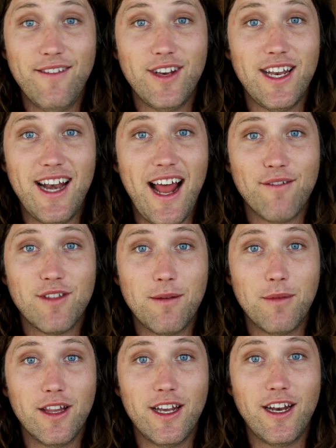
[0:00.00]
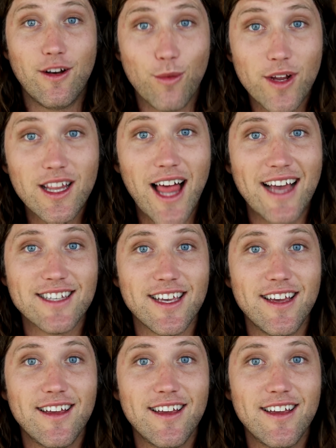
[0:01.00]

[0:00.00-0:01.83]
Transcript: if it didn't have the ability to realize